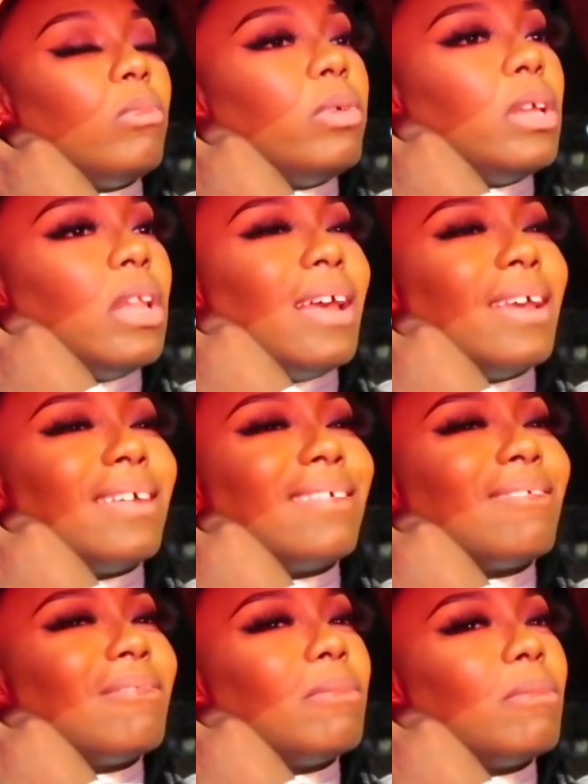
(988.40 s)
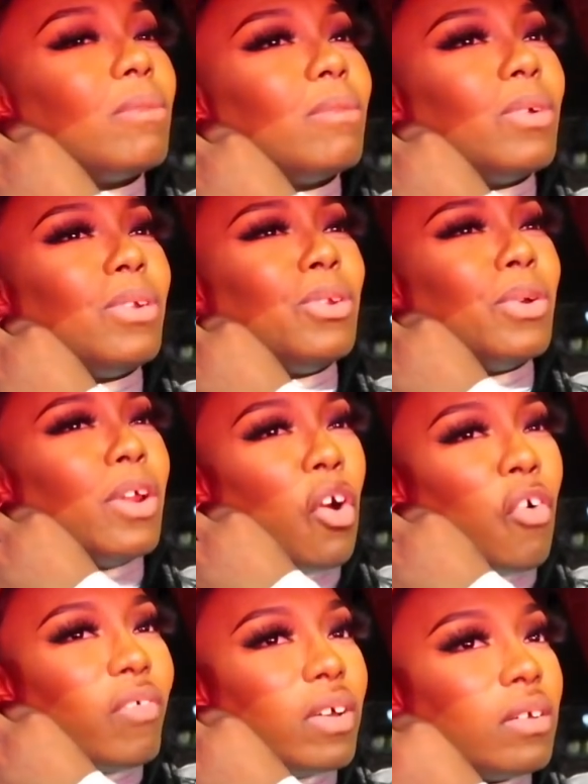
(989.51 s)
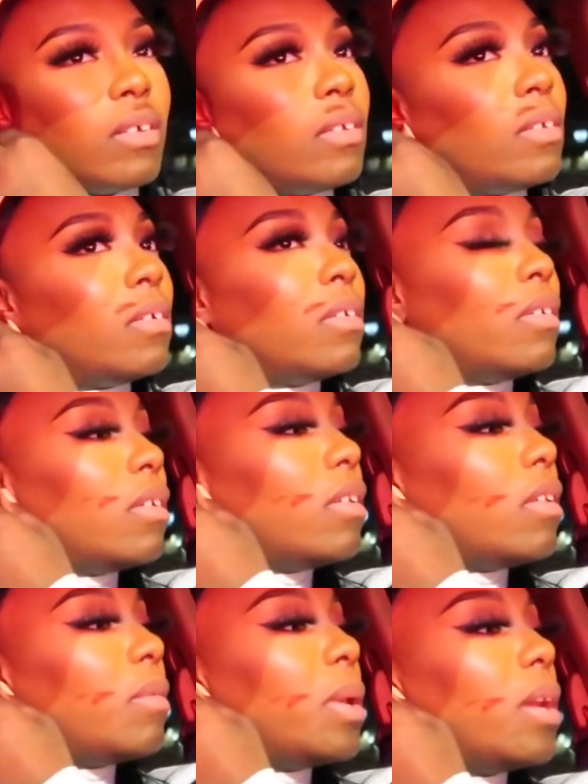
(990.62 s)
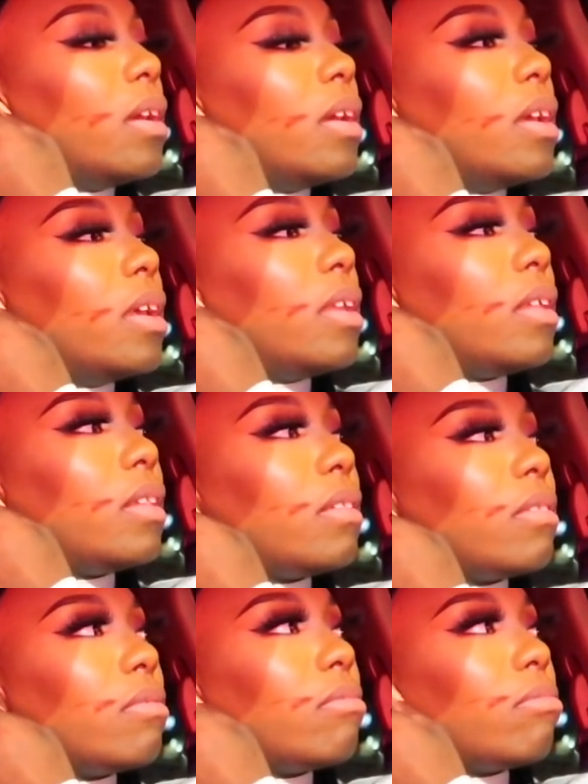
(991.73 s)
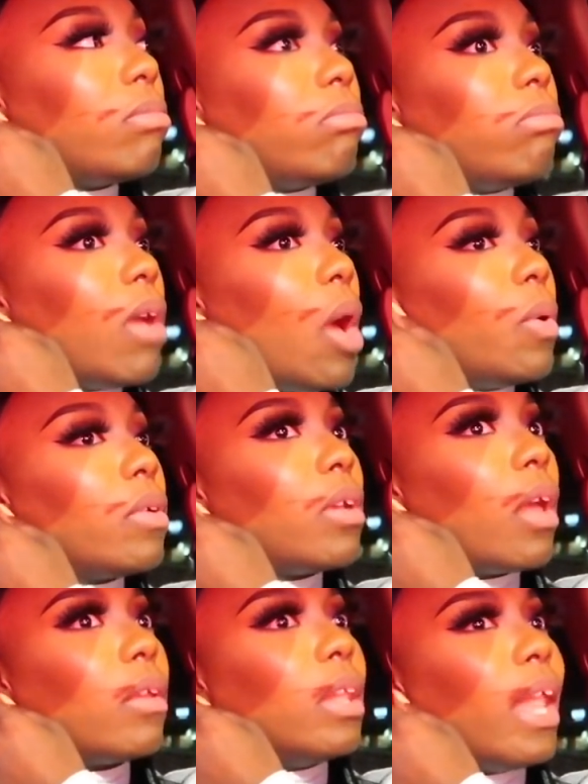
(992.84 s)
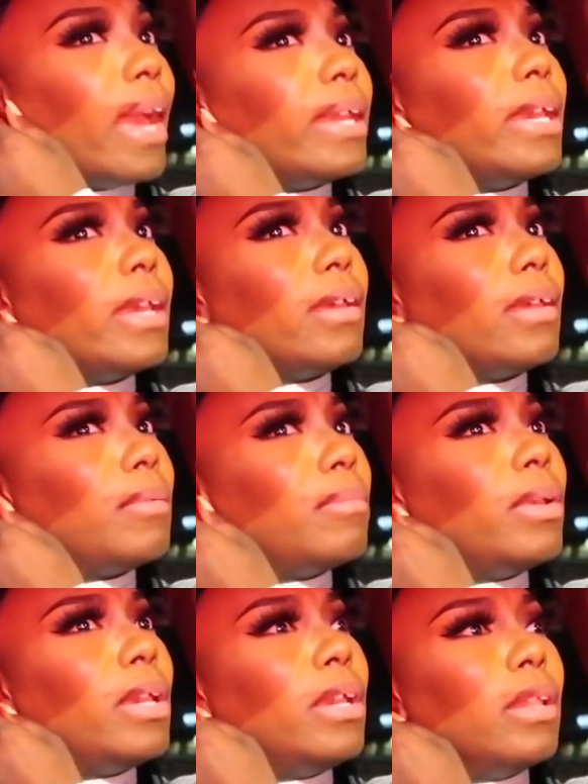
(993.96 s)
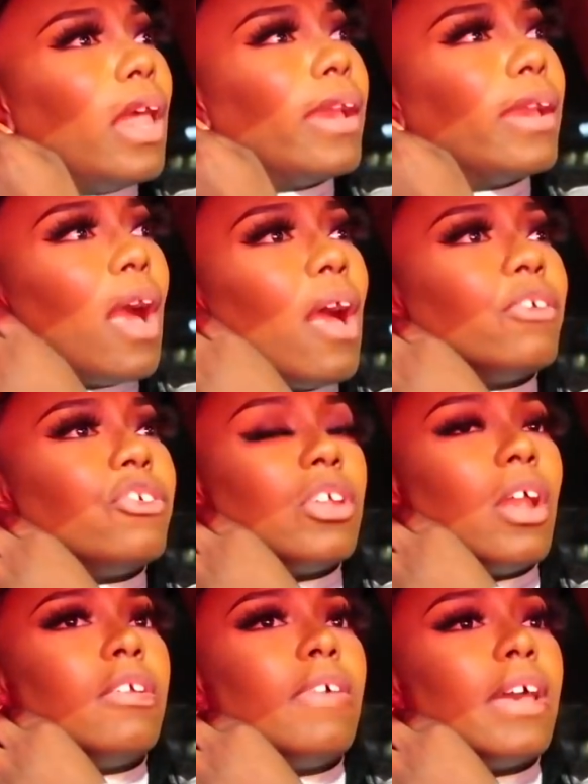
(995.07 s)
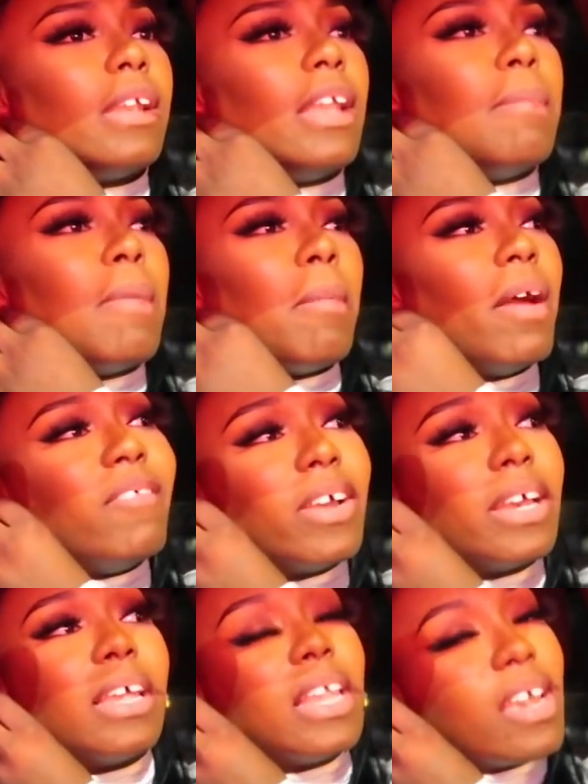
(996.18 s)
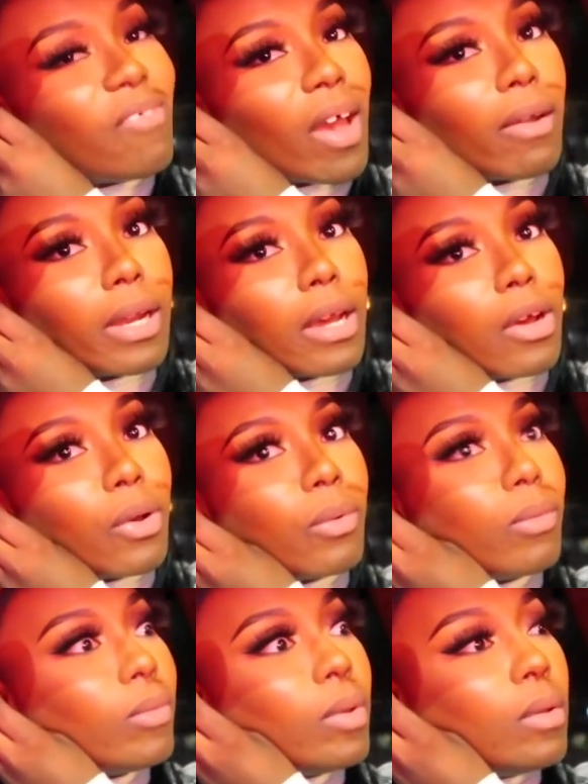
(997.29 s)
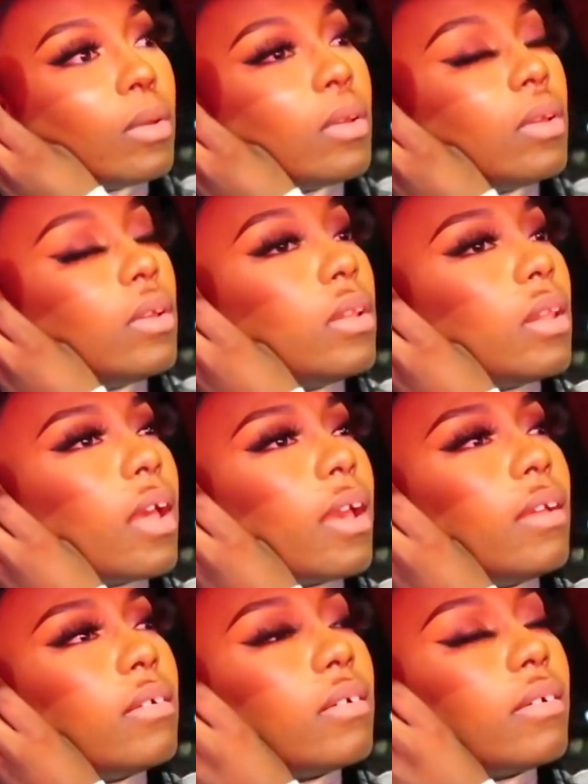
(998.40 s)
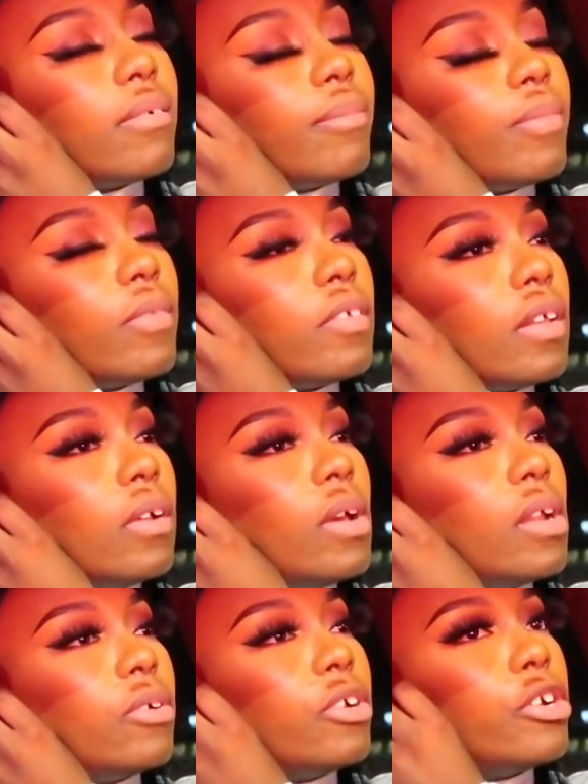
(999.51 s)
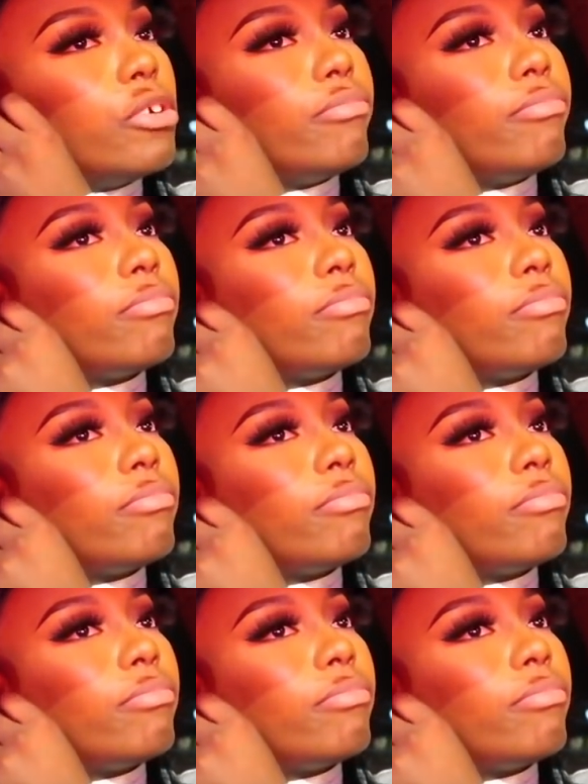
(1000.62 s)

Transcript: be like, I'm going to do it over because I want y'all to like it and be like, oh shit, I know how to lay my motherfucking leave out now. Like, so I don't know.